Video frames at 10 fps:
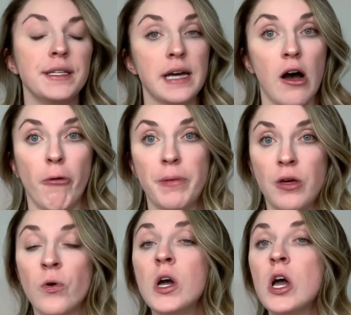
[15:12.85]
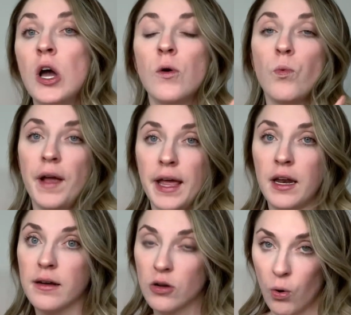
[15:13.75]
to help you when
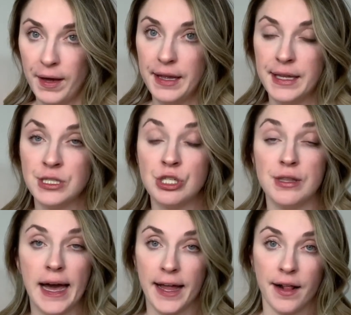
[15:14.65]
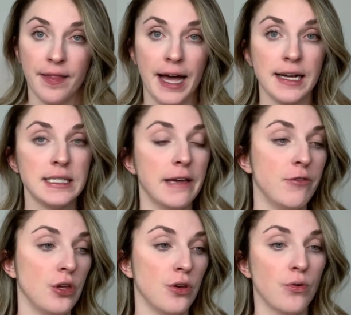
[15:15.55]
going into the NCLEX if
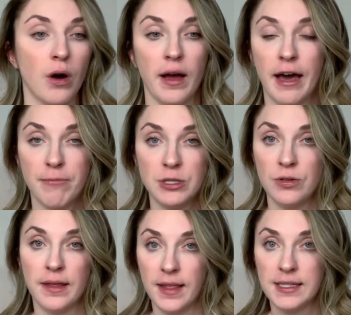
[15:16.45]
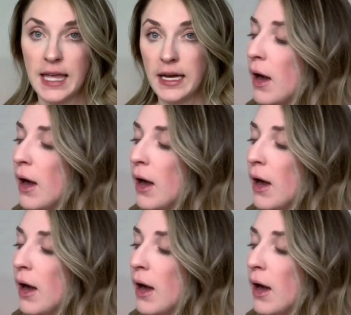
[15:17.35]
you have been doing these things.